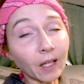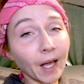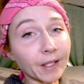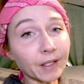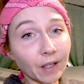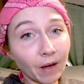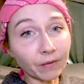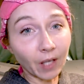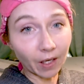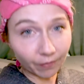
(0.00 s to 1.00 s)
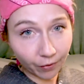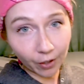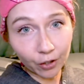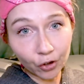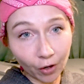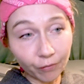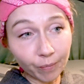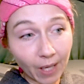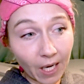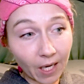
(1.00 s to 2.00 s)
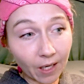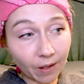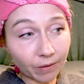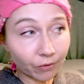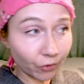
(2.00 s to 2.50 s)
less of getting footage of me